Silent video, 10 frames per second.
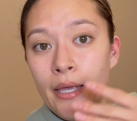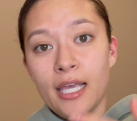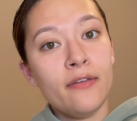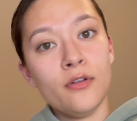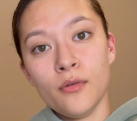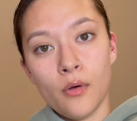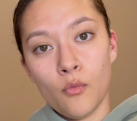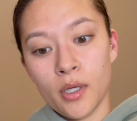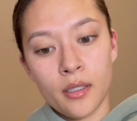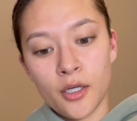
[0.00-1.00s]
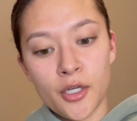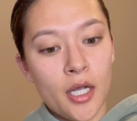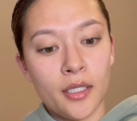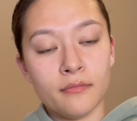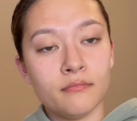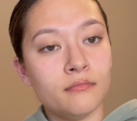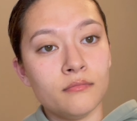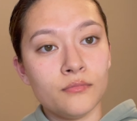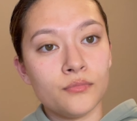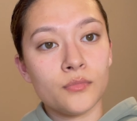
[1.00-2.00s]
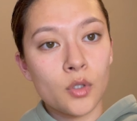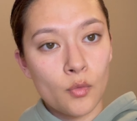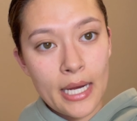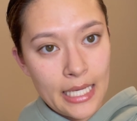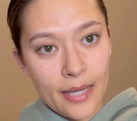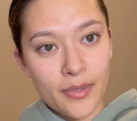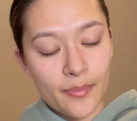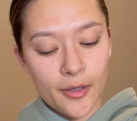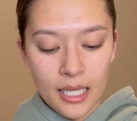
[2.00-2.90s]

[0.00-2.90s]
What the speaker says: even when you're done writing on paper.